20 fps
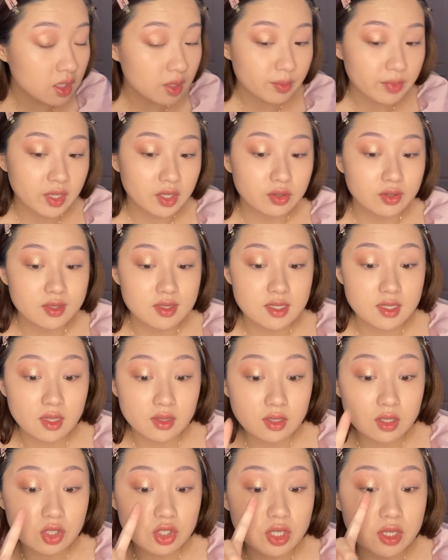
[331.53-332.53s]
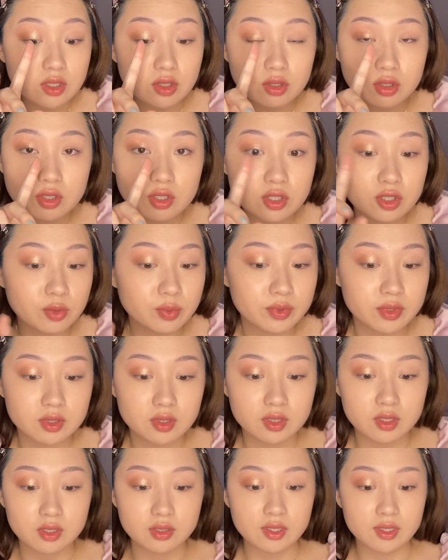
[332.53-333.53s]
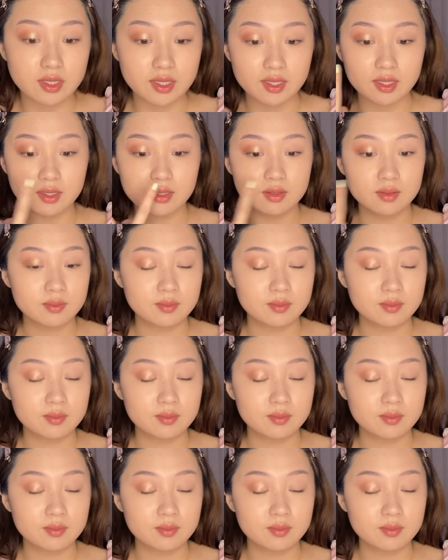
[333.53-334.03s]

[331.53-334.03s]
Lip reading: You can see that these shades are super glittery, like,